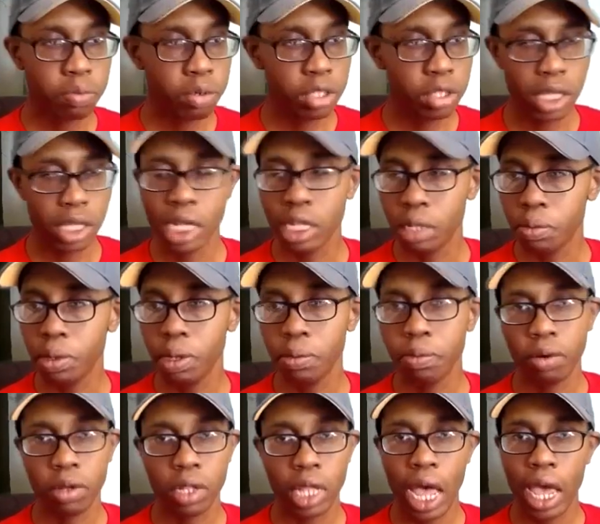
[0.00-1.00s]
present to
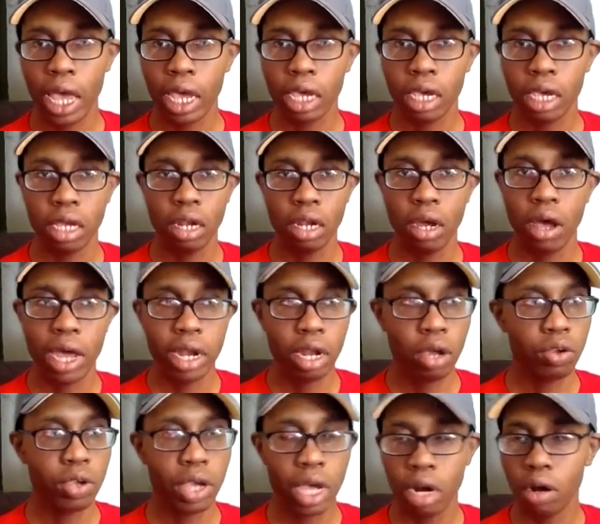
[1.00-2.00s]
people like, I
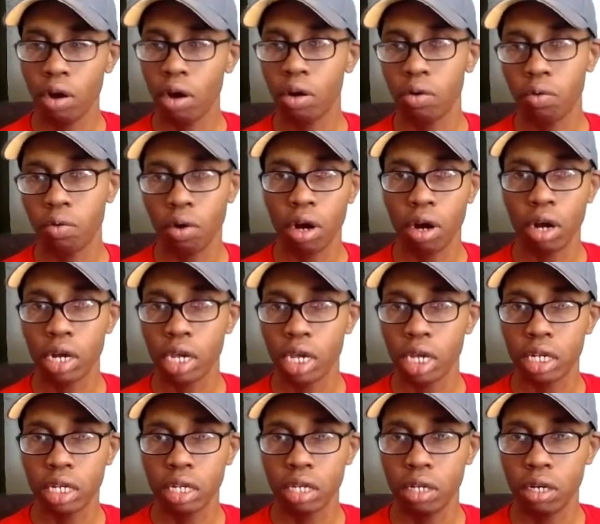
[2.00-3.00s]
know you got to go to work
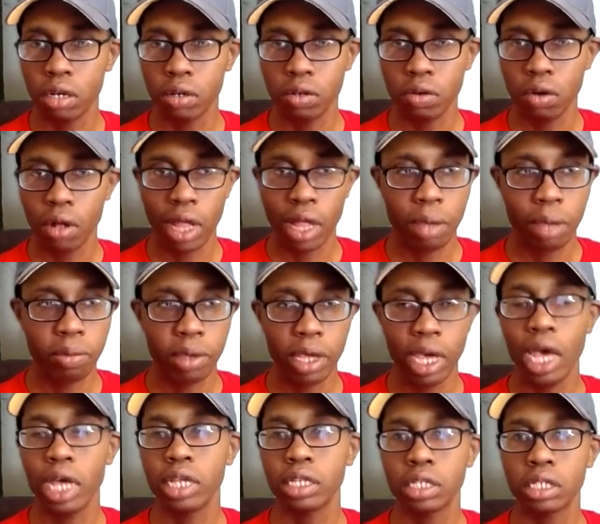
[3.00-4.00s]
and, do all that
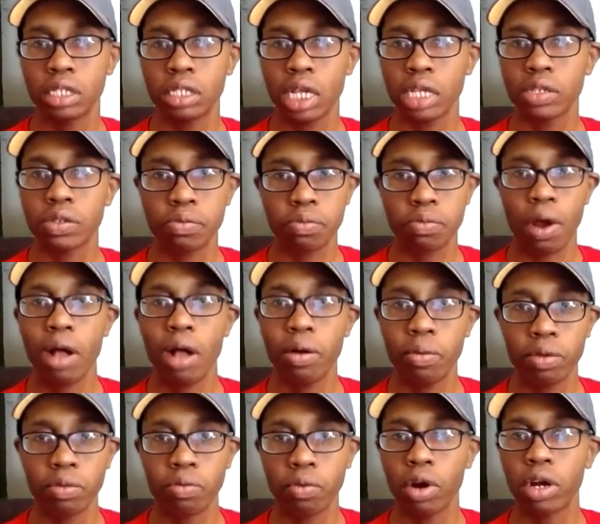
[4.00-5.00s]
BS. That's the
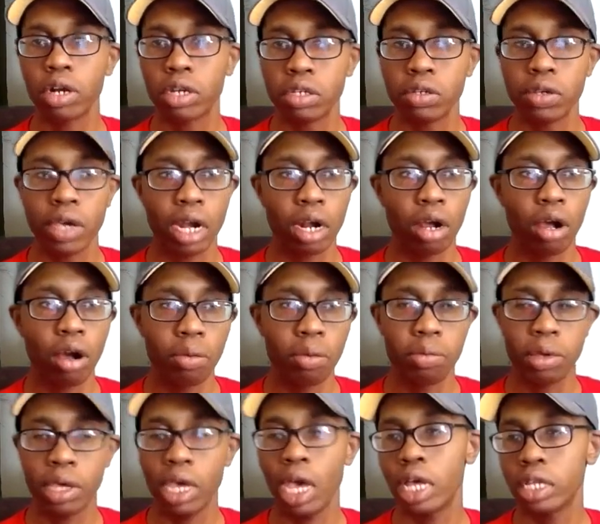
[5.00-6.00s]
problem with work. You got to go
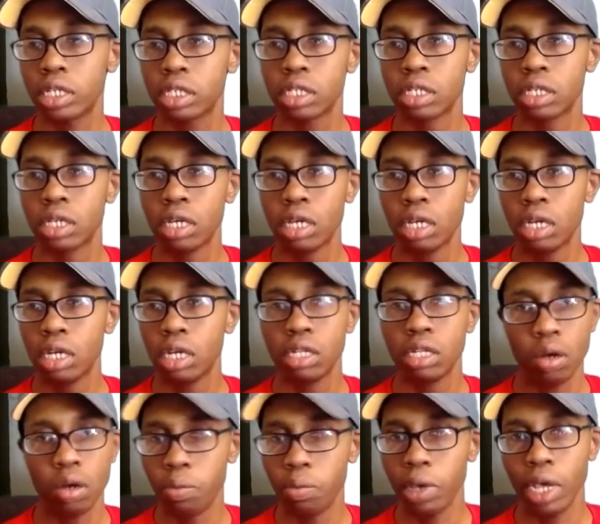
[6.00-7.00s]
on BS.
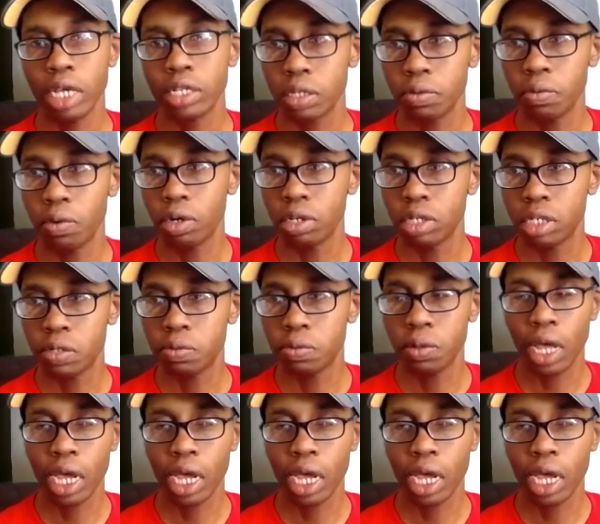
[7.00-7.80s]
Don't BS anymore. Just